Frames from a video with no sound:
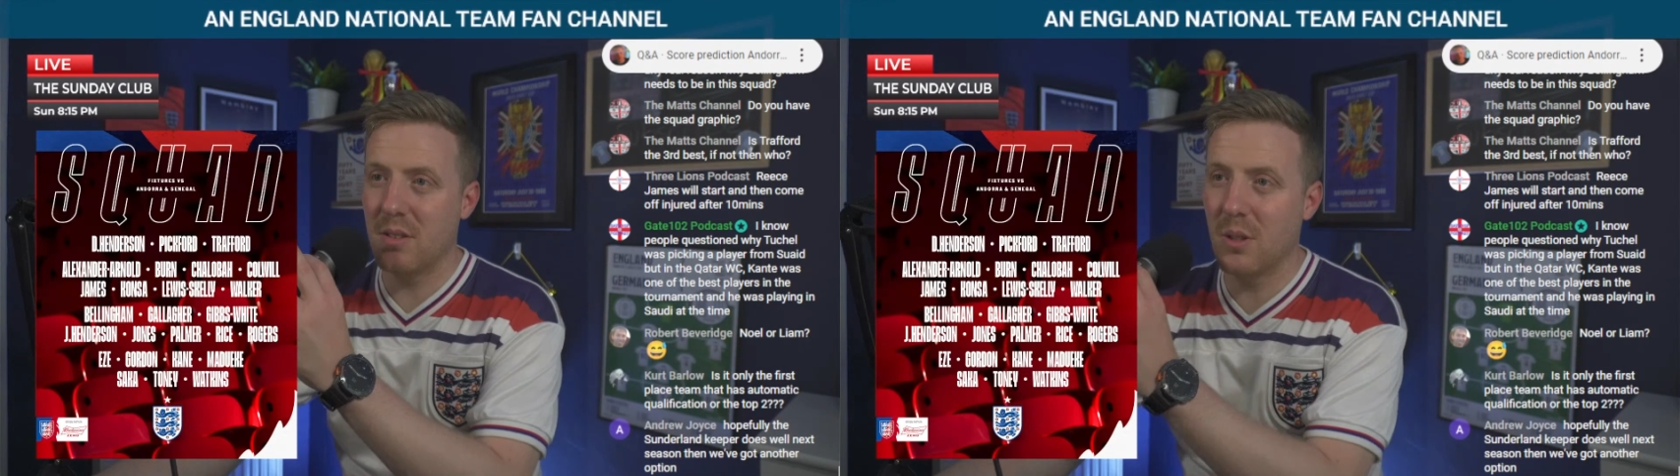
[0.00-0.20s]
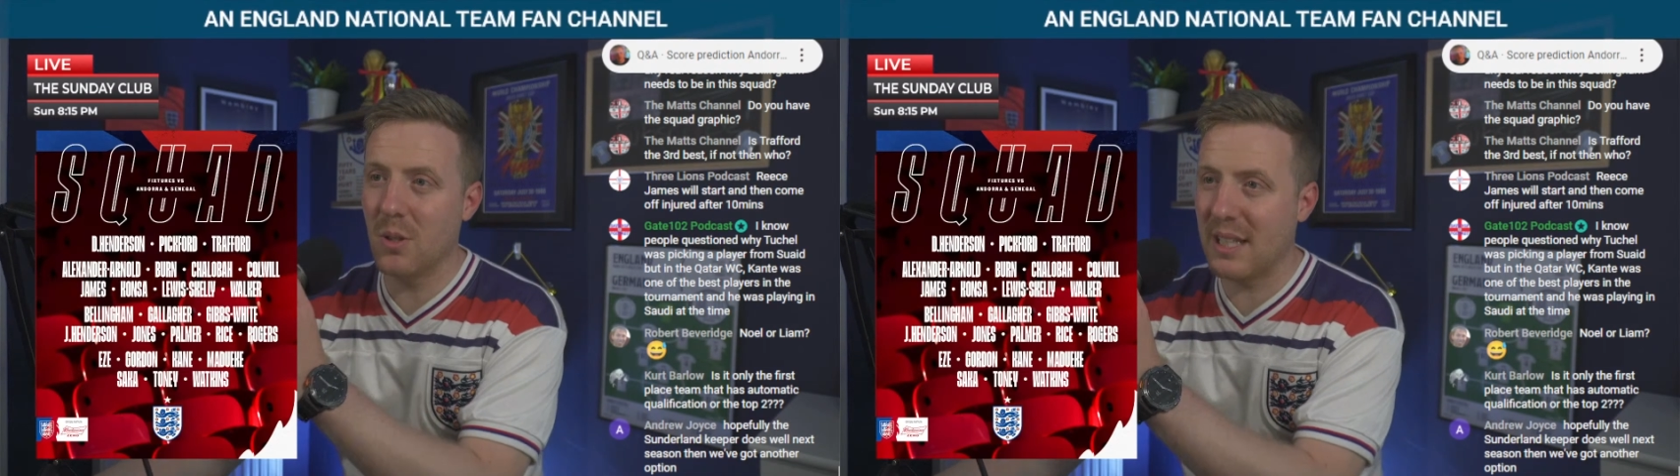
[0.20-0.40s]

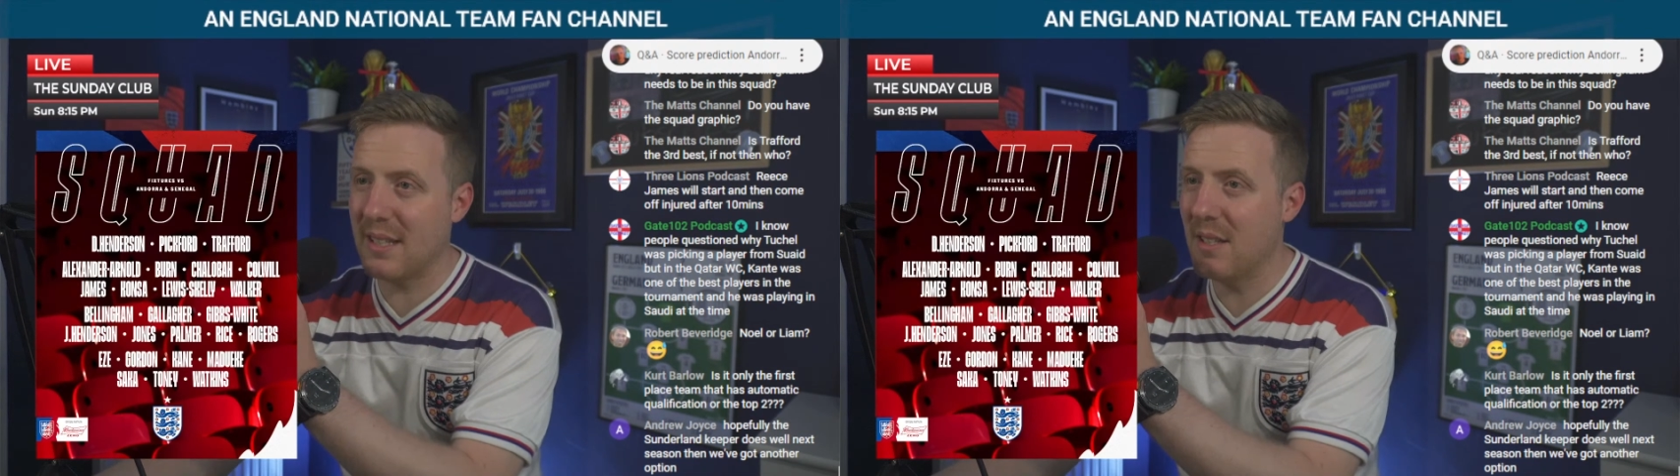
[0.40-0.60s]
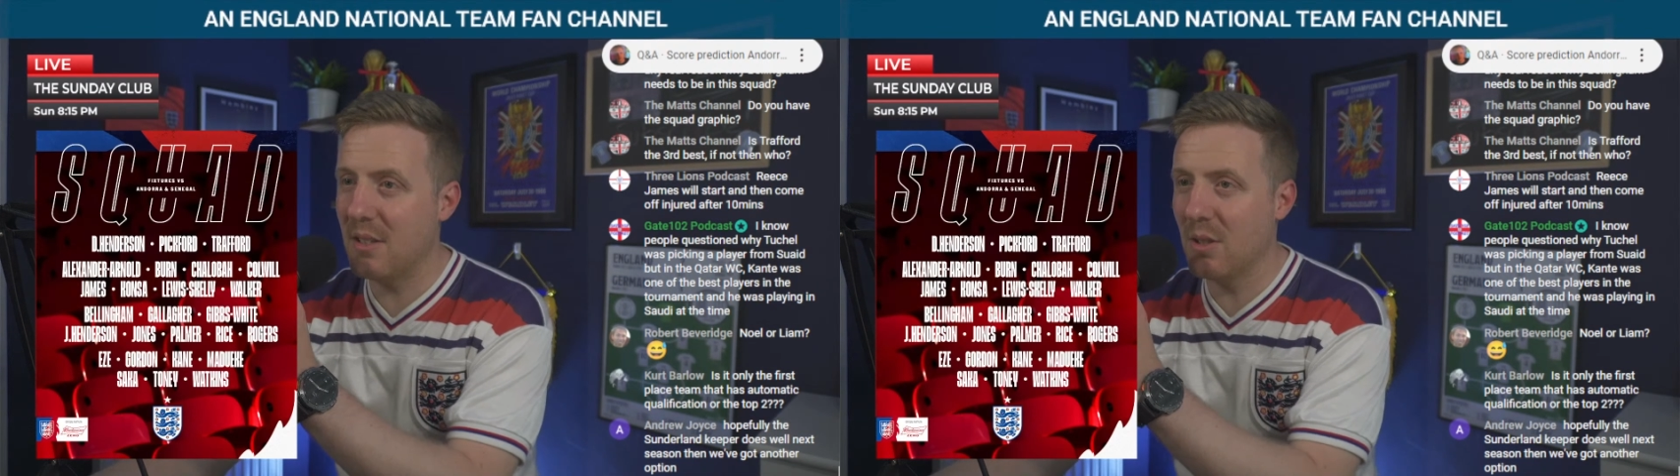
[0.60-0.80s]
all I'd
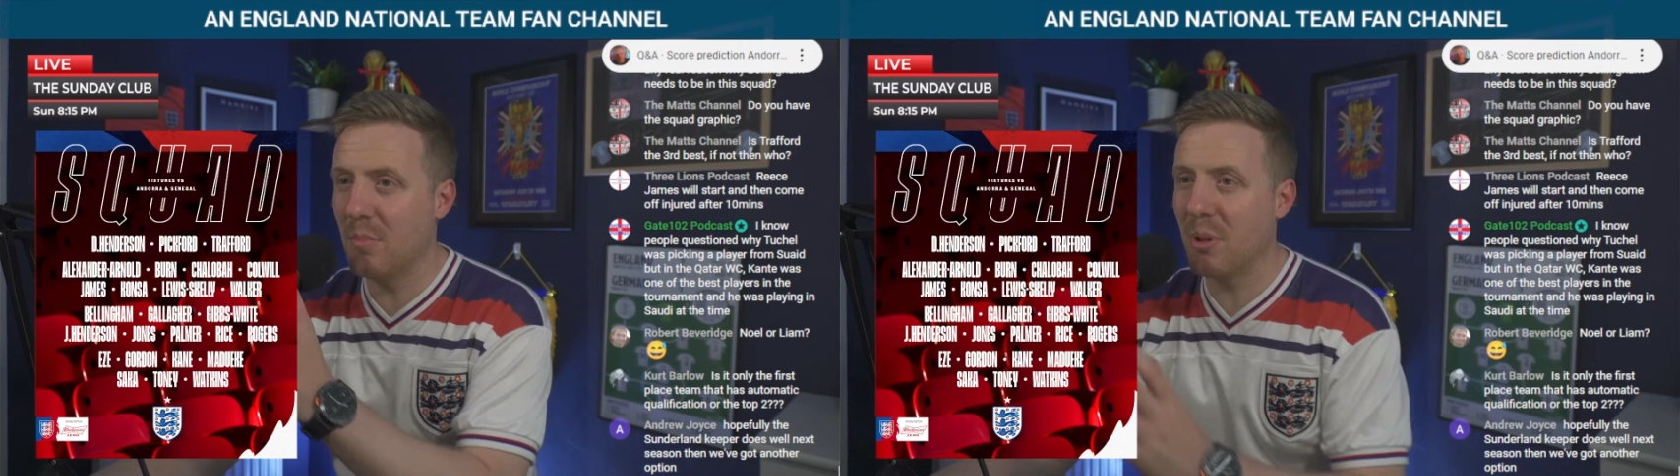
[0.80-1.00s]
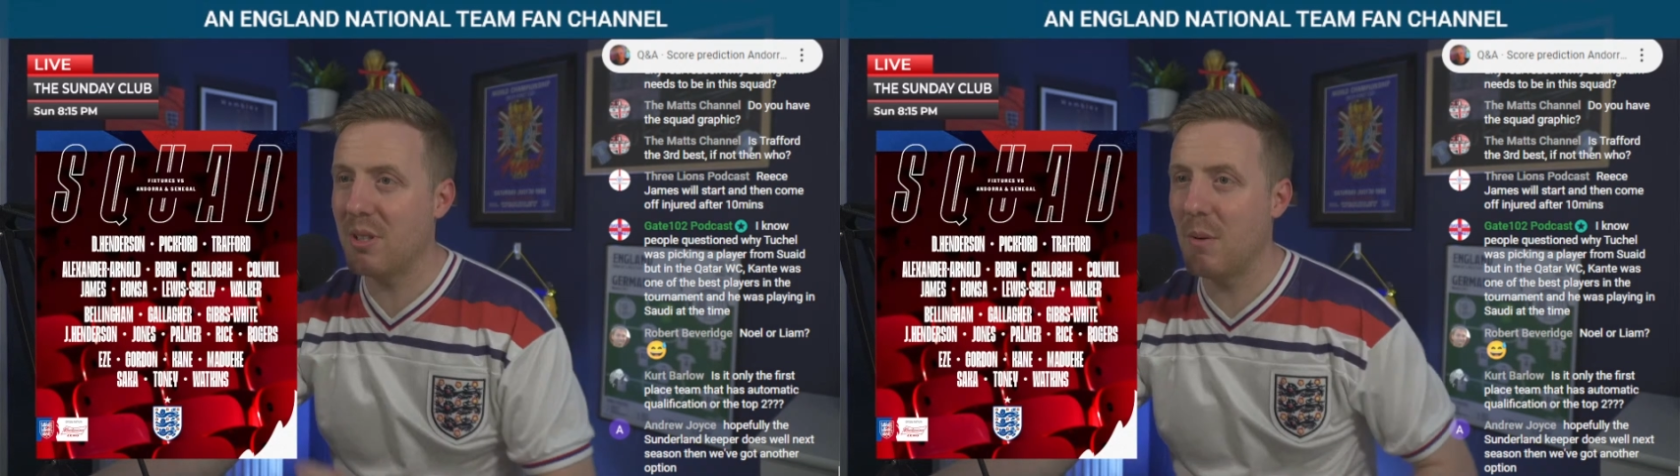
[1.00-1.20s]
heard all
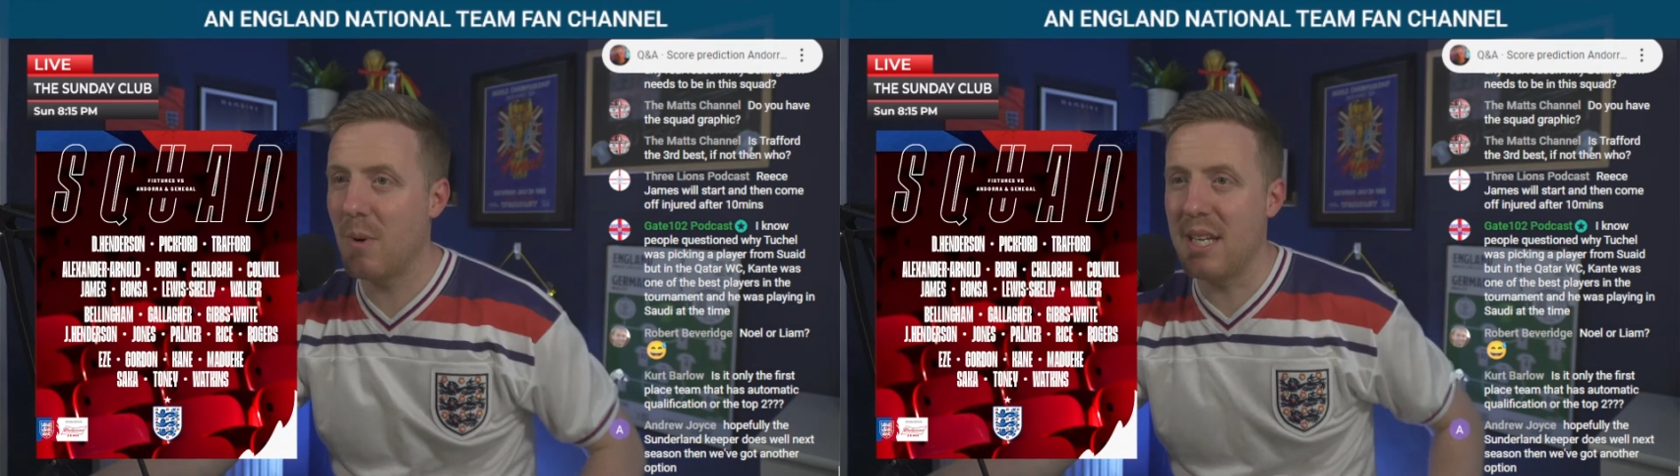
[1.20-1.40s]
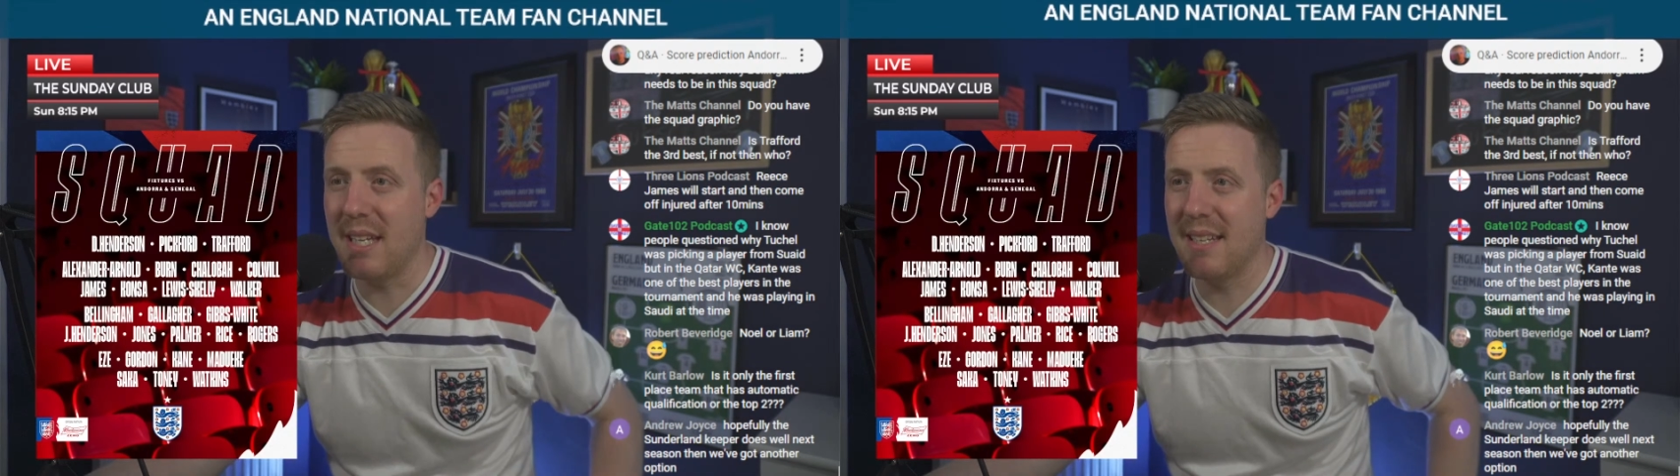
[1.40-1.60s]
bloody
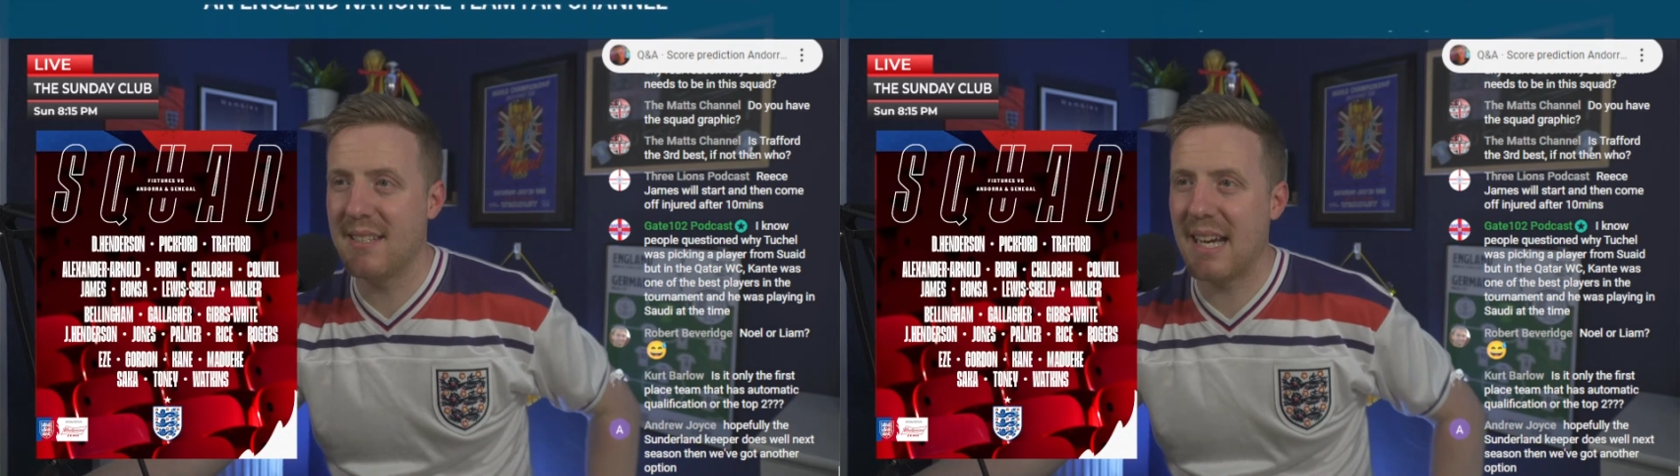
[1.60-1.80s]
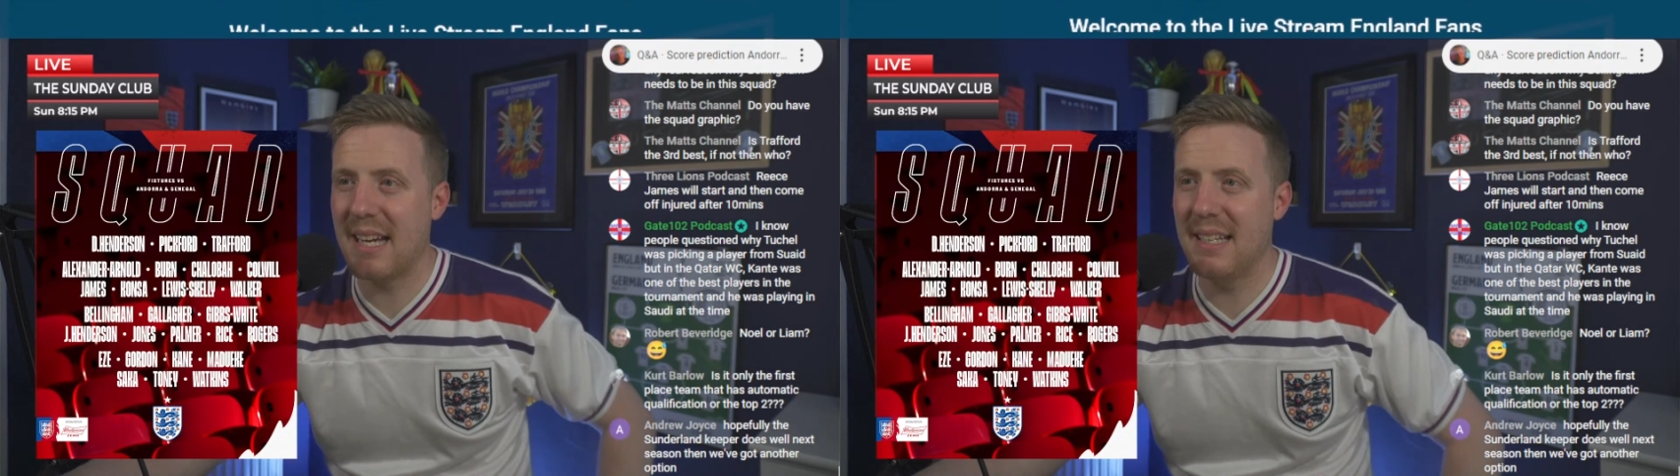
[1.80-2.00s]
week is
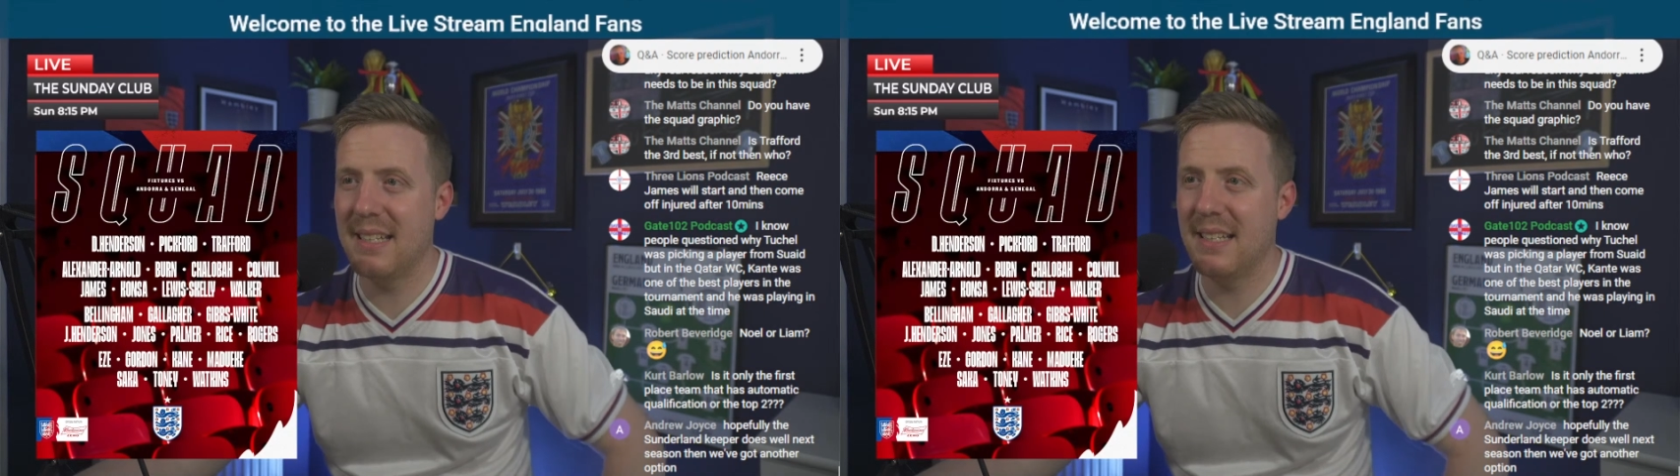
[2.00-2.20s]
that